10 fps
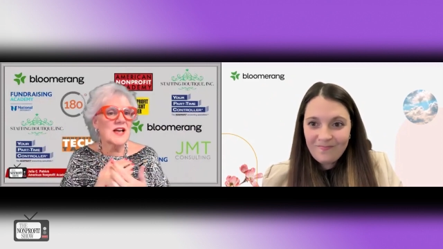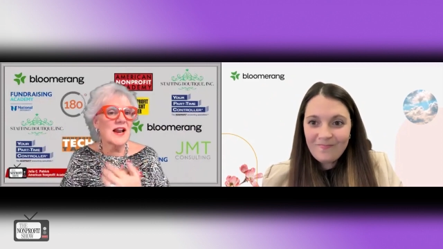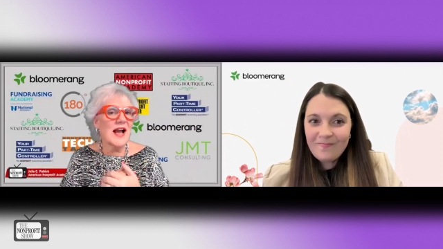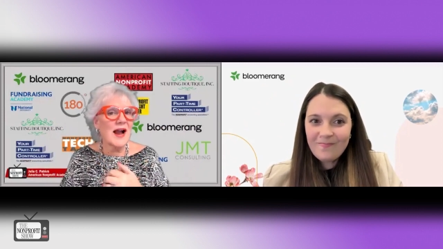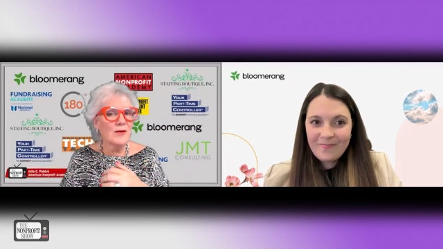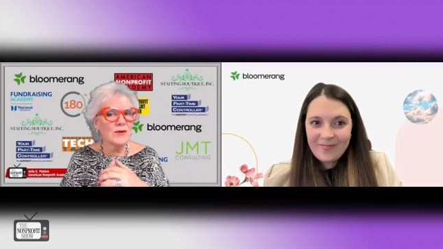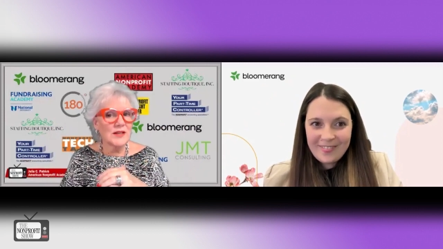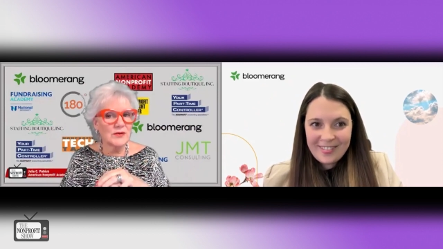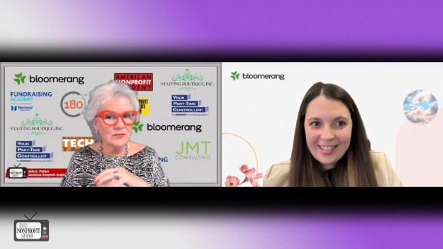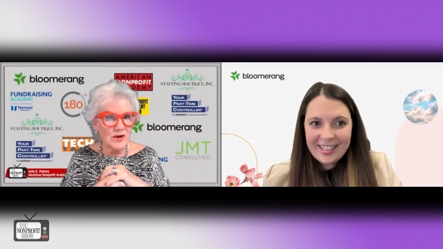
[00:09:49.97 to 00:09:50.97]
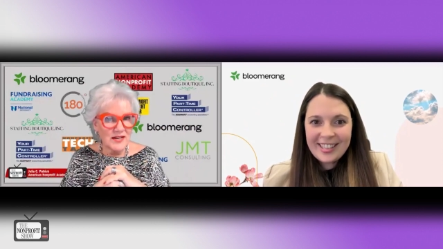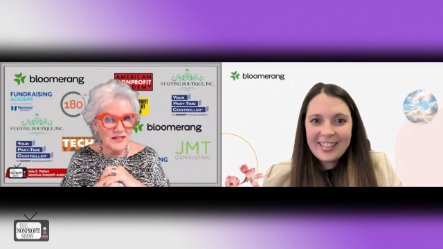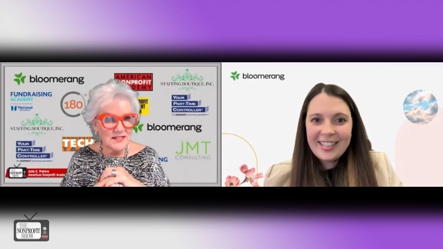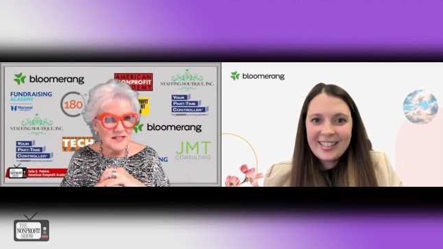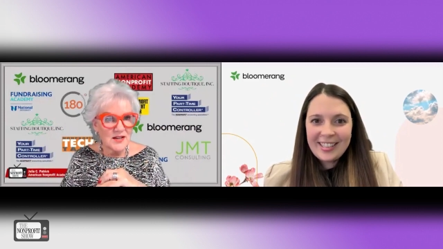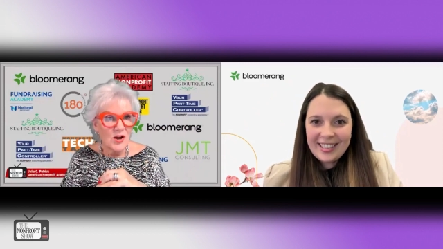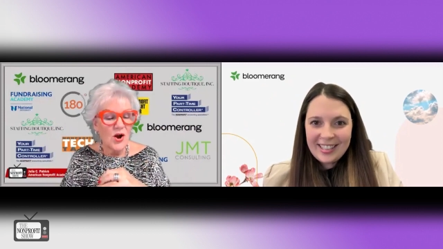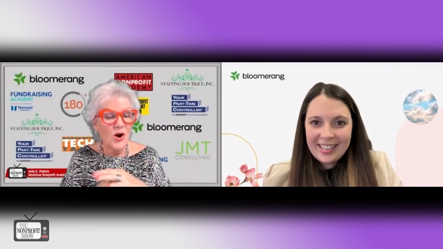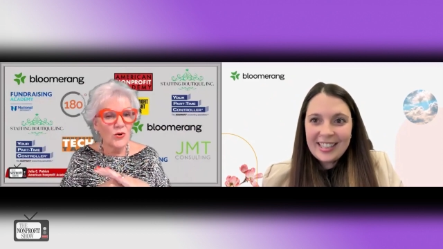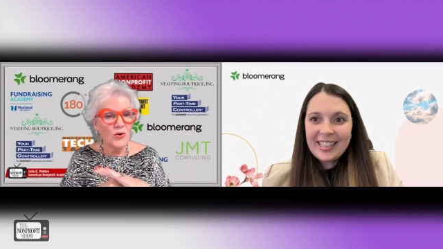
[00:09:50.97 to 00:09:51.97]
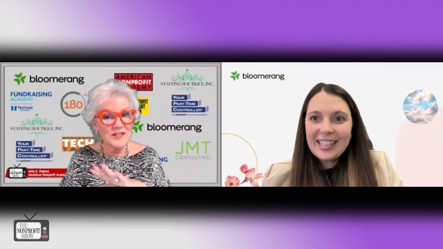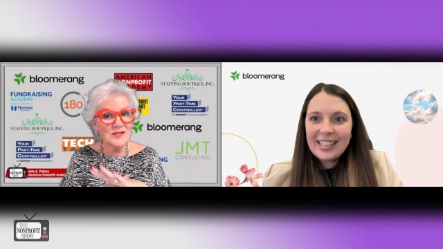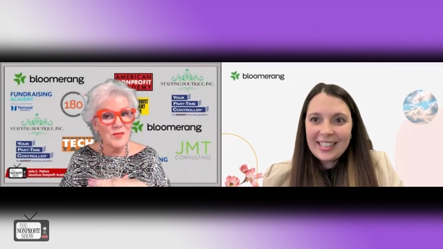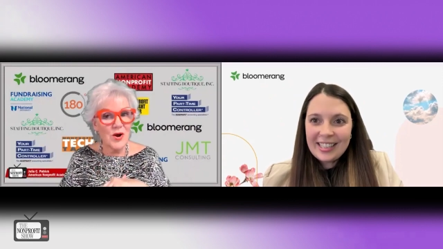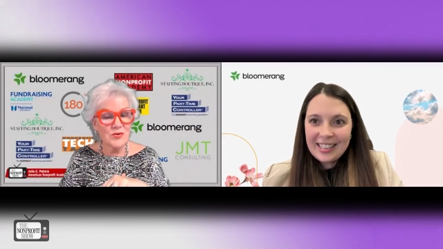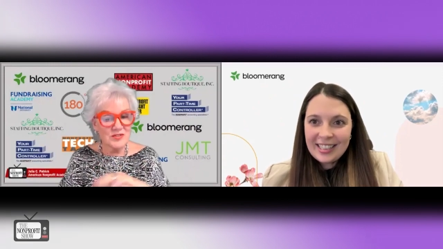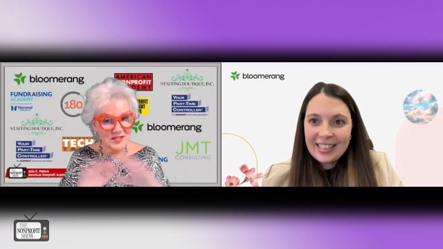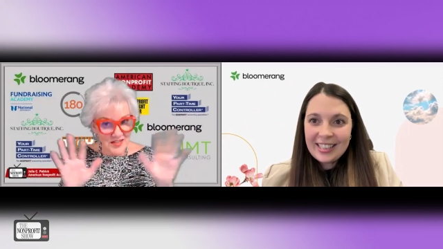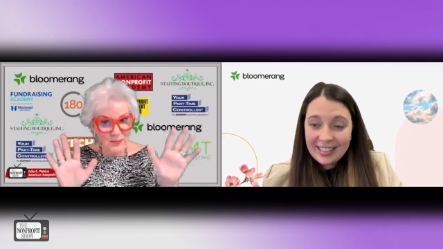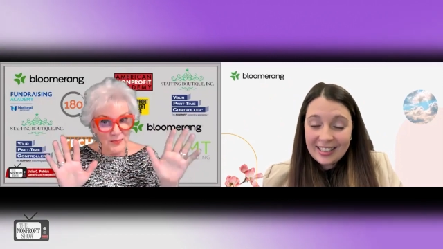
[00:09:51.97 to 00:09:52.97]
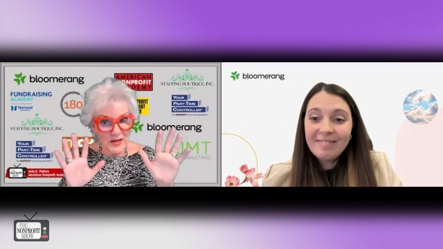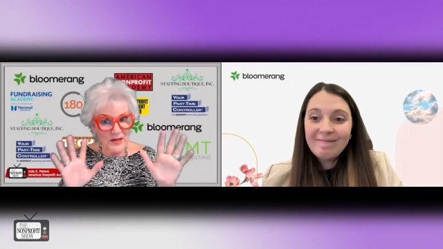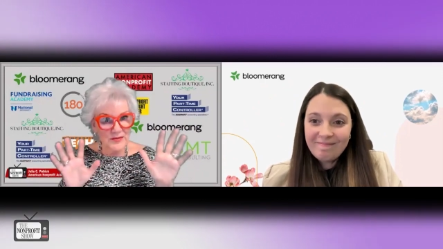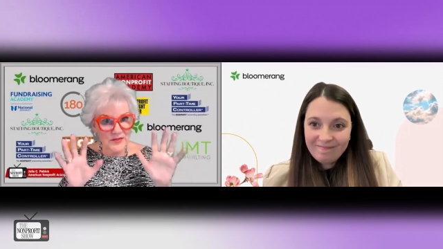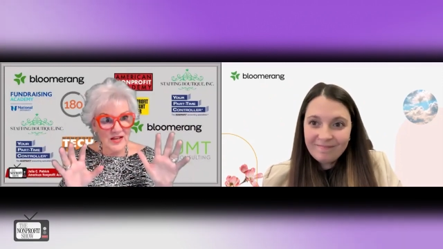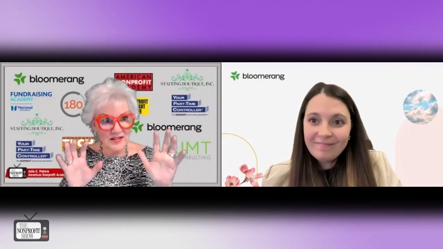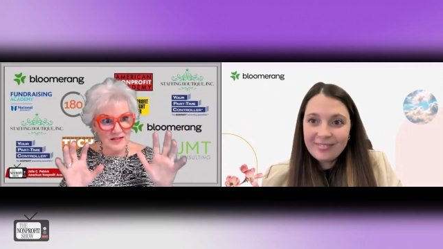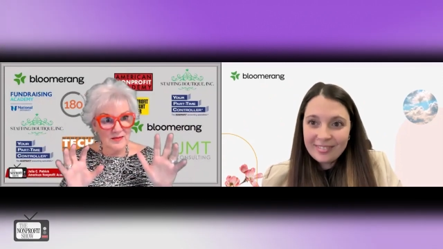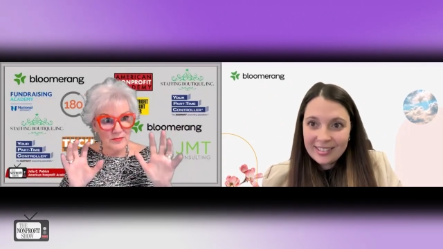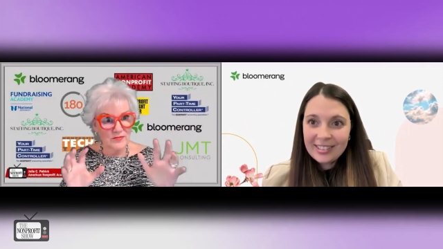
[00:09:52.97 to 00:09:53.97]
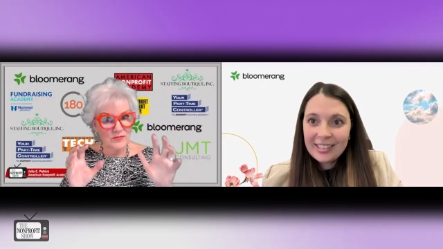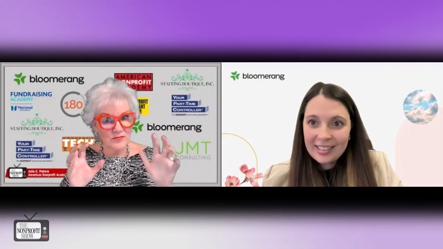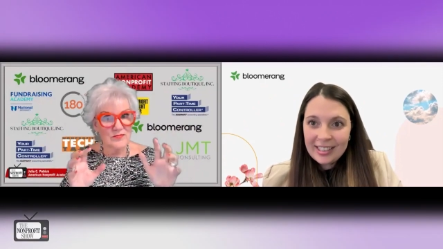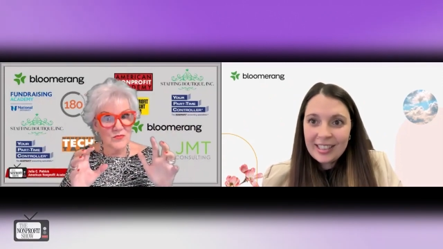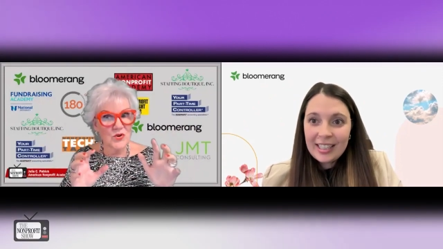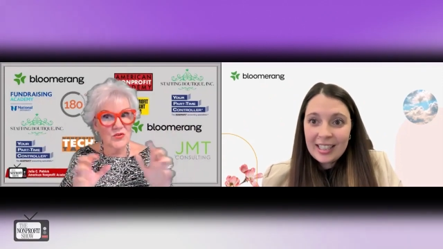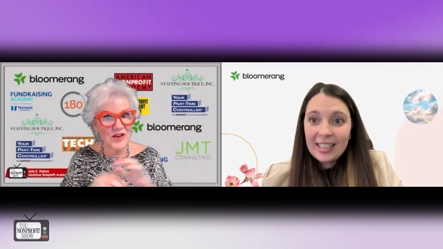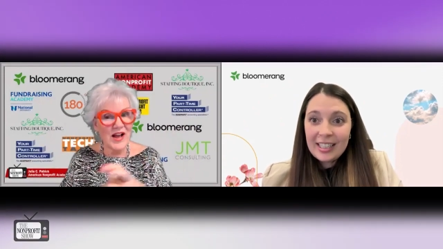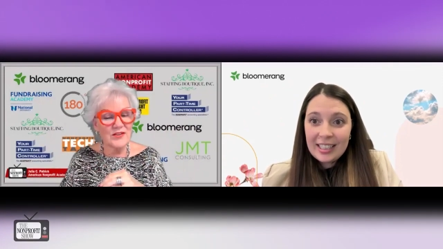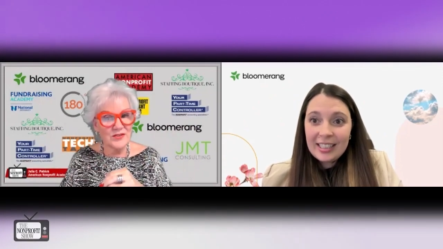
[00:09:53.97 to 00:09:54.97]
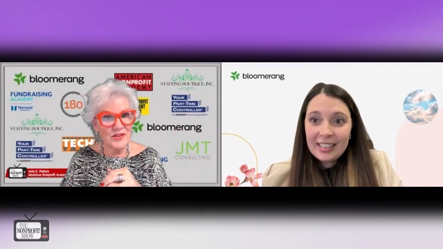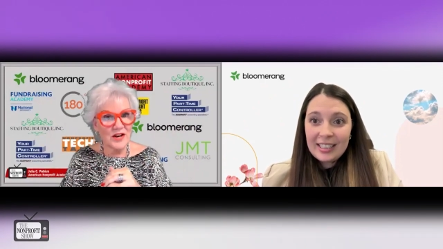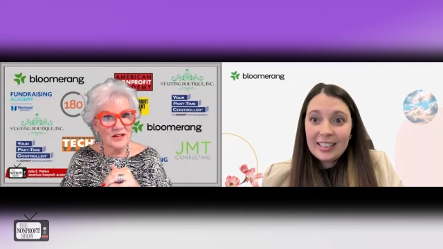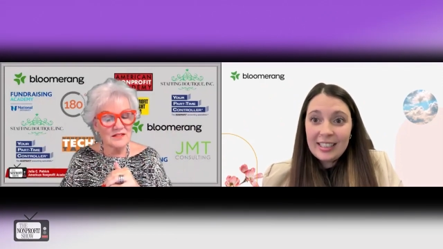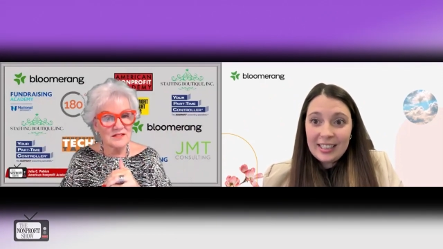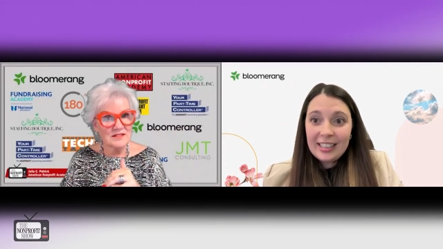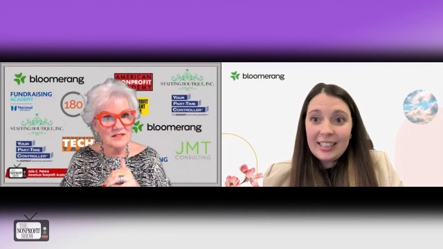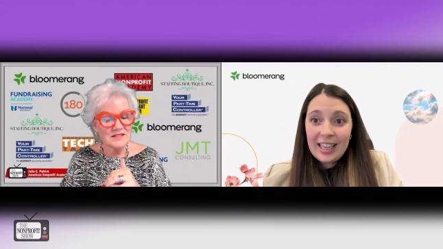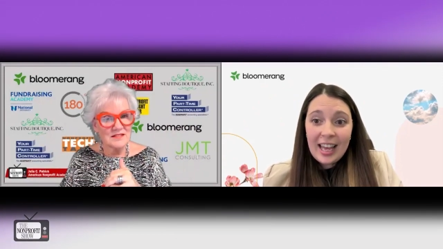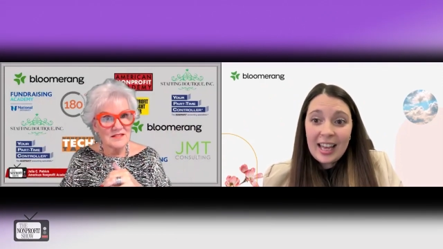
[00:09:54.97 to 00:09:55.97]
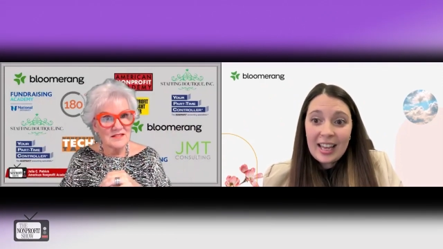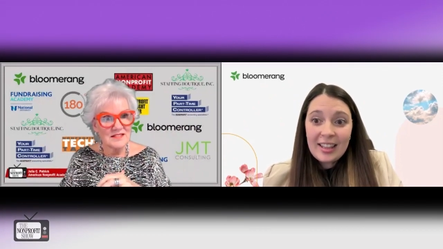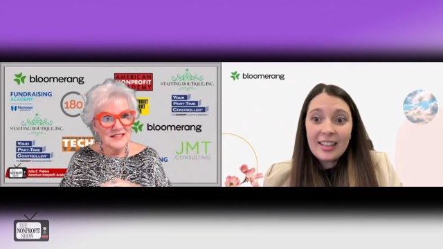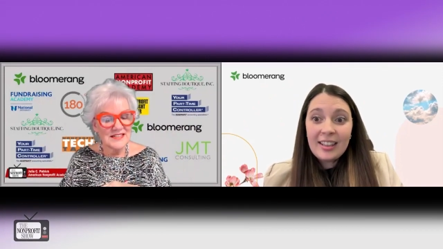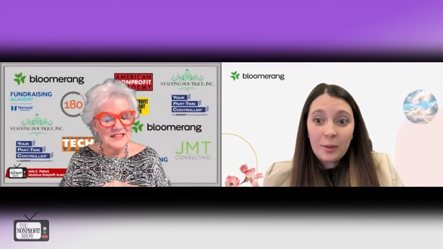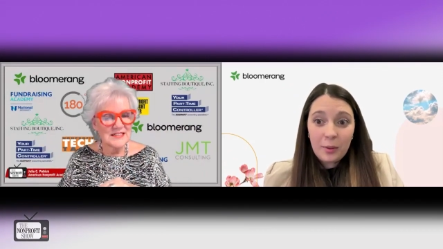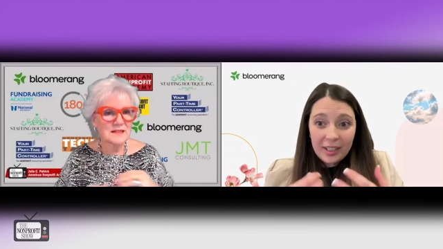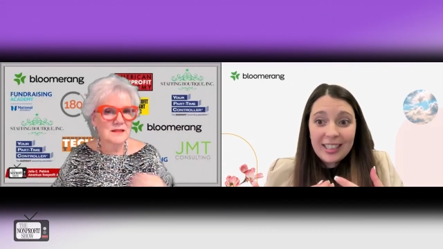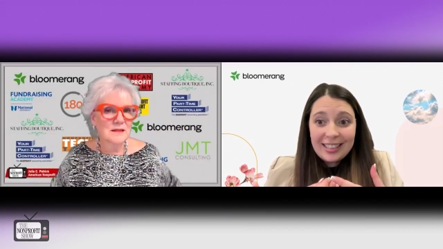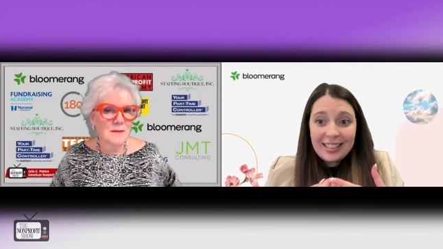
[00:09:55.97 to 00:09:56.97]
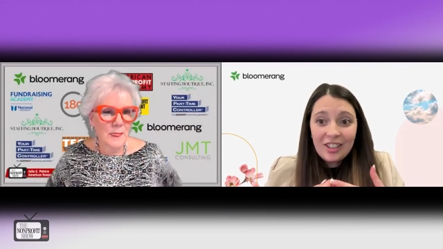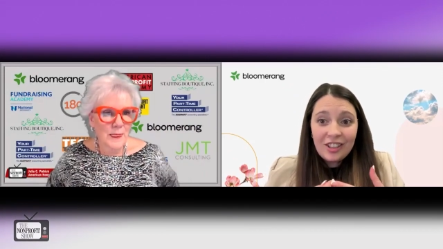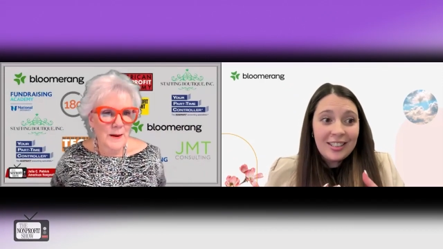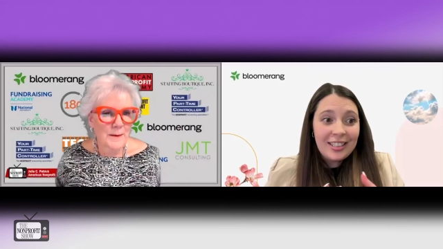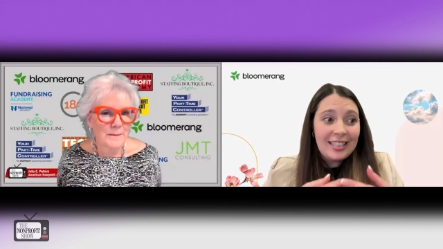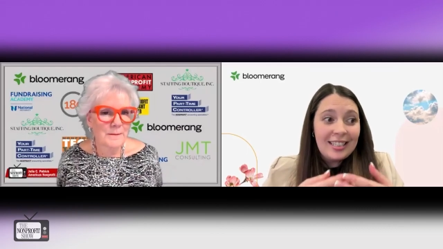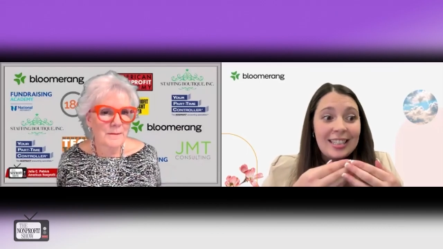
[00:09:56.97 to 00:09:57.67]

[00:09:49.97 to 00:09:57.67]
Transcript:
Speaker 1: that hourly rate holy smokes that becomes like some real value there
Speaker 2: yeah and then the organizations can